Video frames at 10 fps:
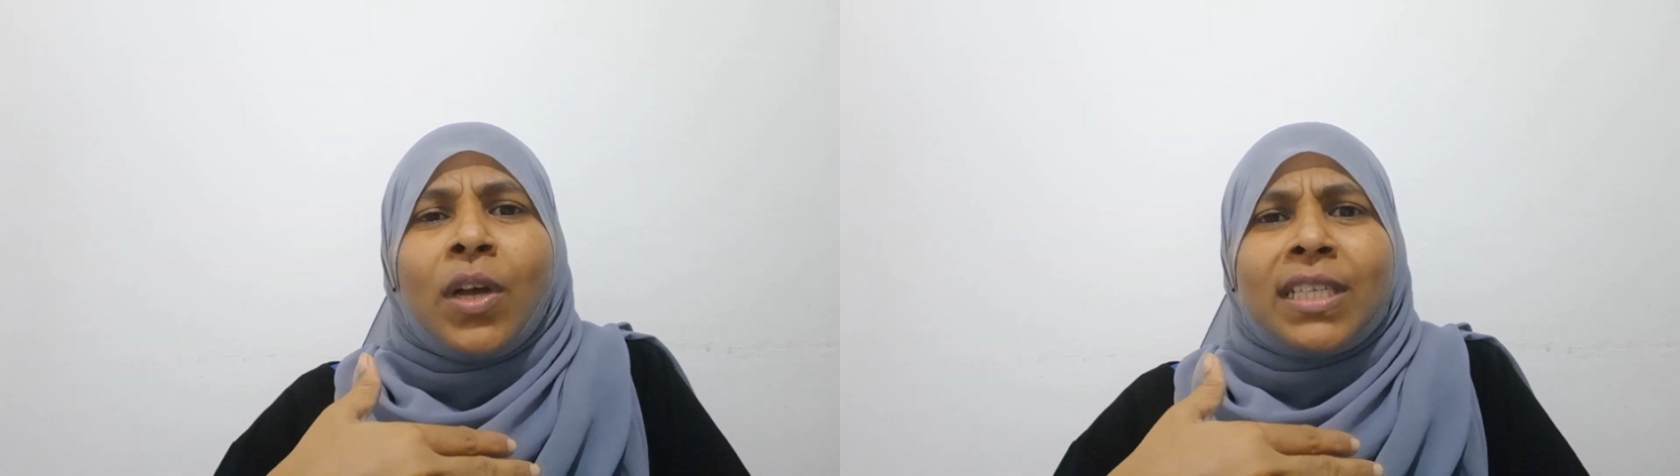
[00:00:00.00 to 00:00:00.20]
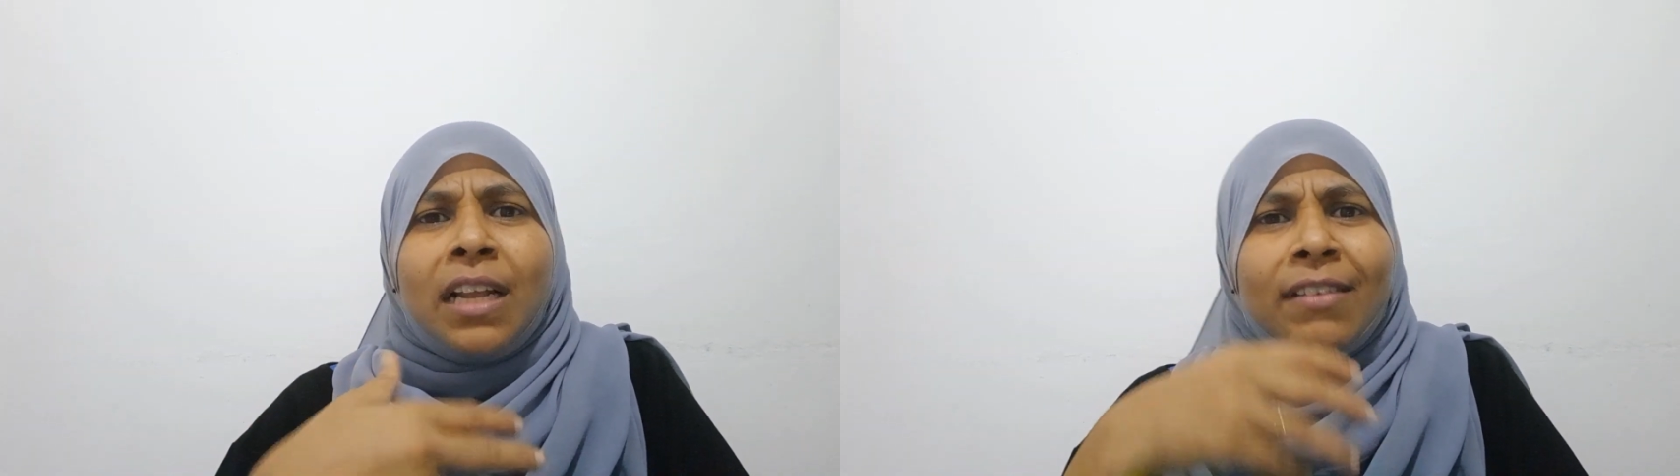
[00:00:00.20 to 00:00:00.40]

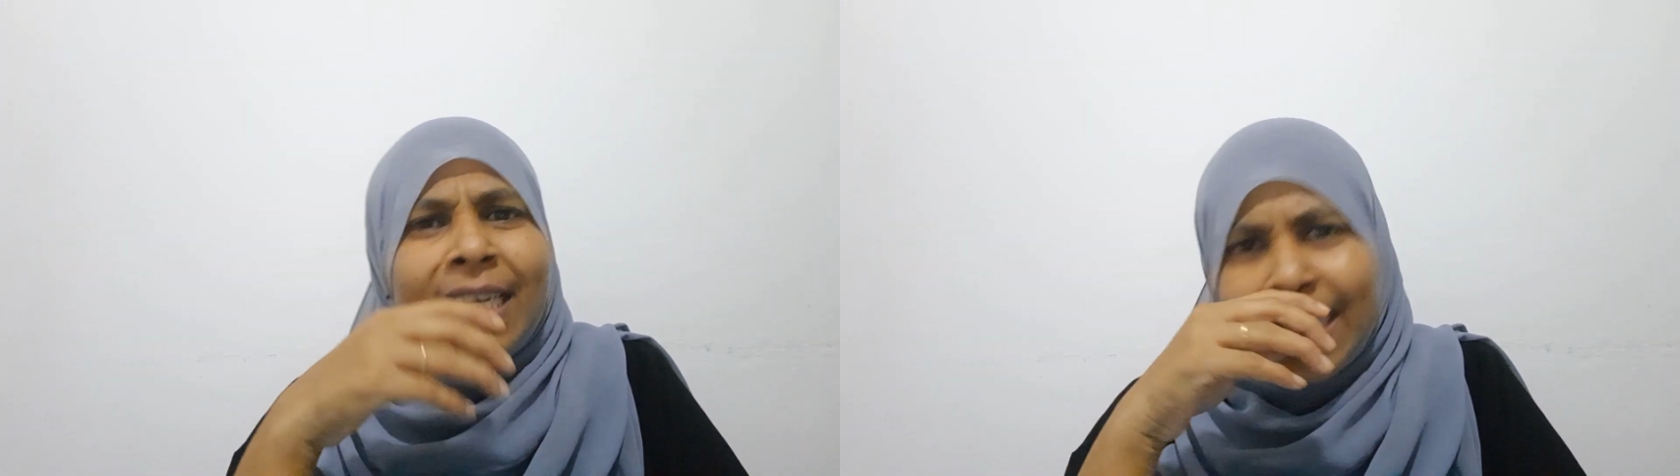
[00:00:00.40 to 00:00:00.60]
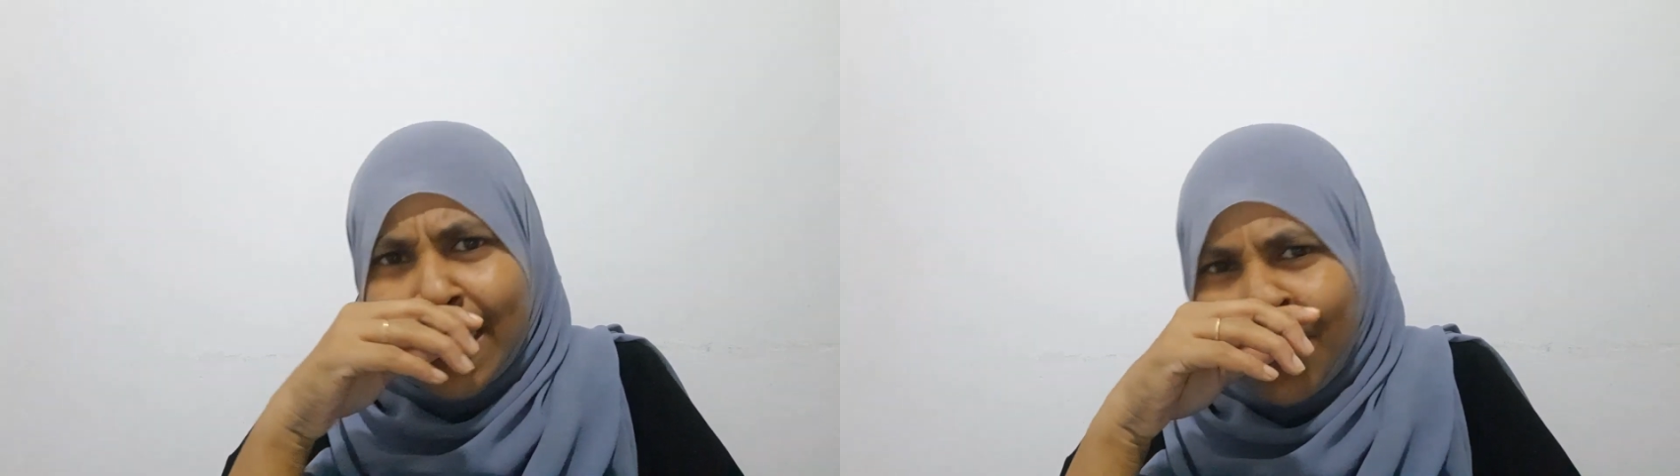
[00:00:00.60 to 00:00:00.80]
yourself
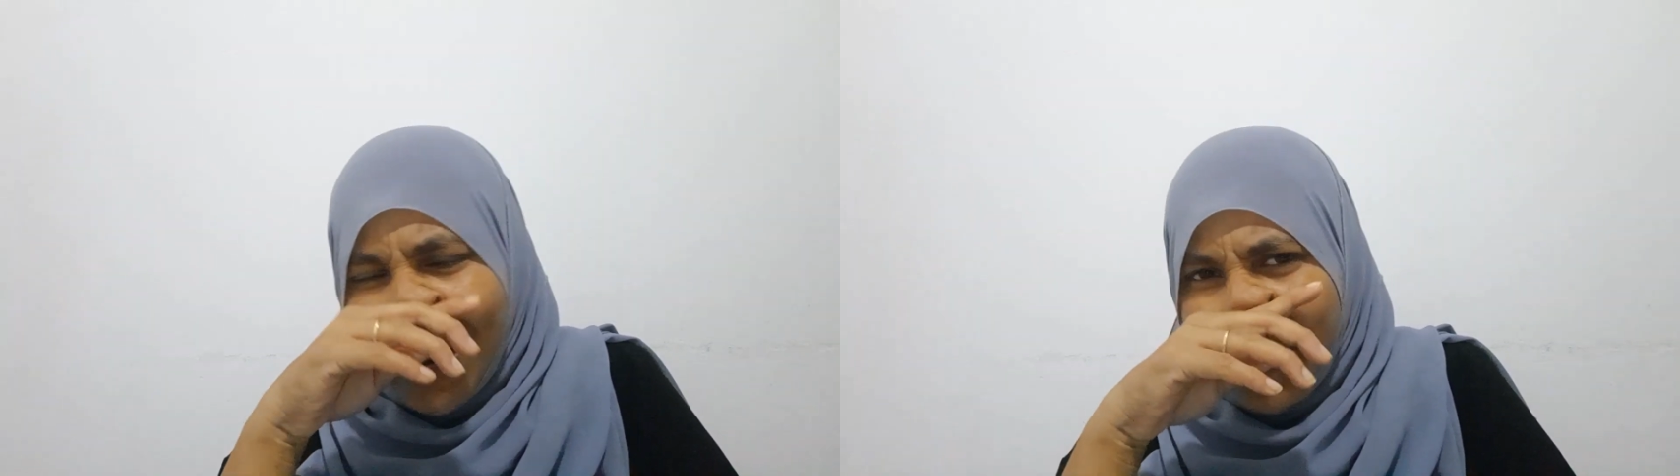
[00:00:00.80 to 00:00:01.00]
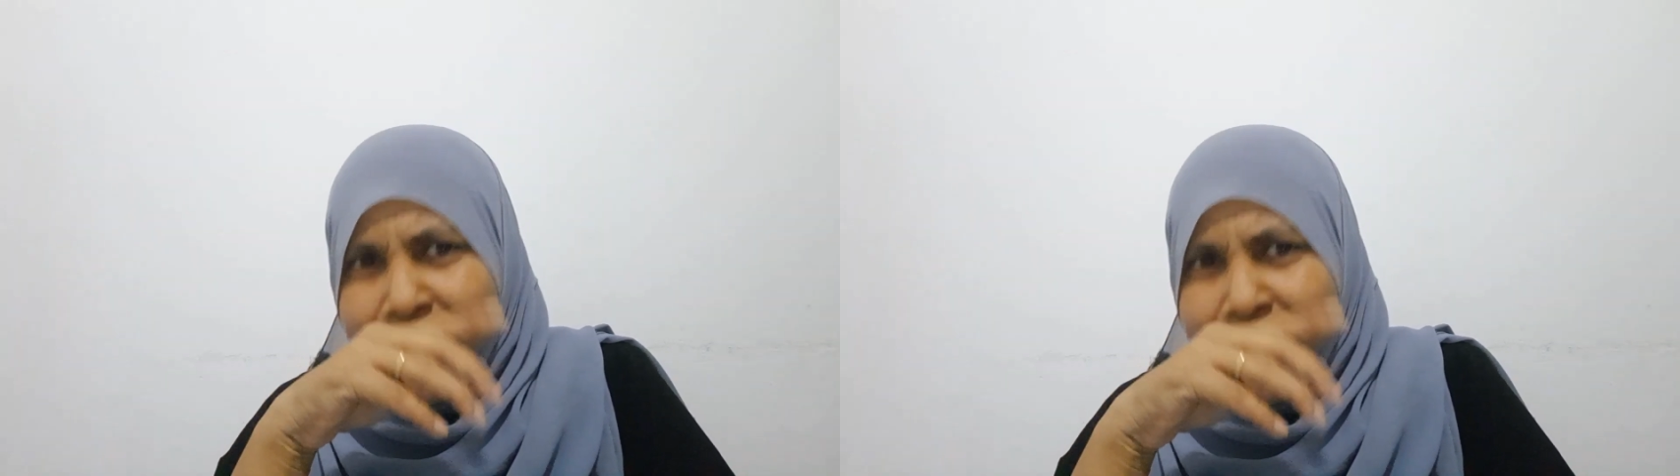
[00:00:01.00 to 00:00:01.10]
is this my